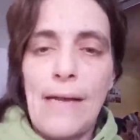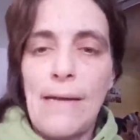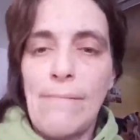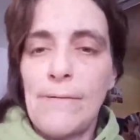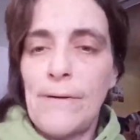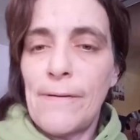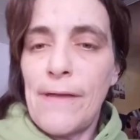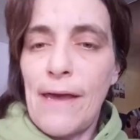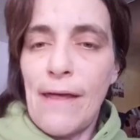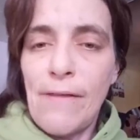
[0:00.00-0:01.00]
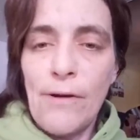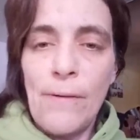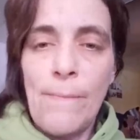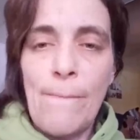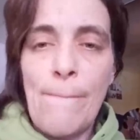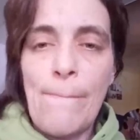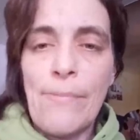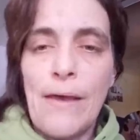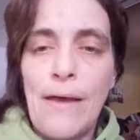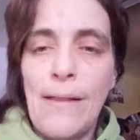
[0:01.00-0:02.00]
never took the other
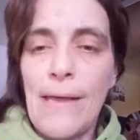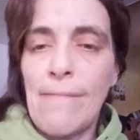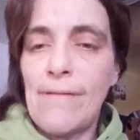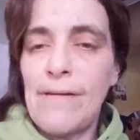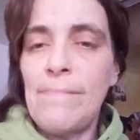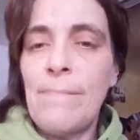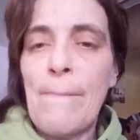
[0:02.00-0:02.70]
11.